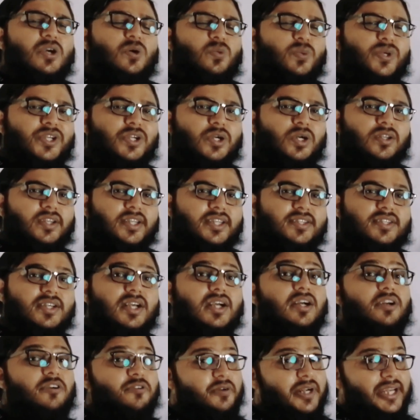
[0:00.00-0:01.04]
We call it
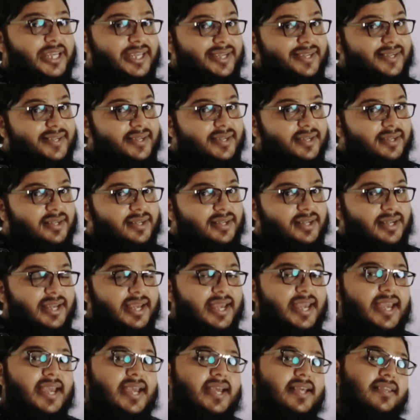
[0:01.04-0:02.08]
regular,
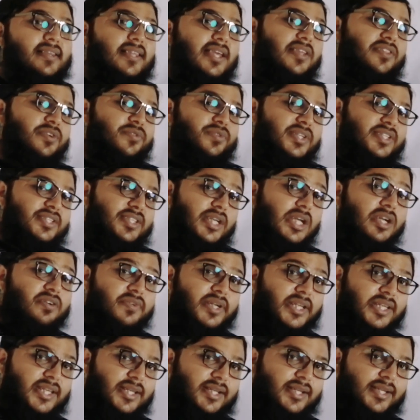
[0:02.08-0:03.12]
and the other is
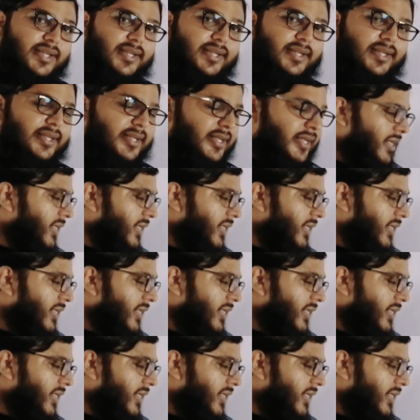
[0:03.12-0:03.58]
irregular.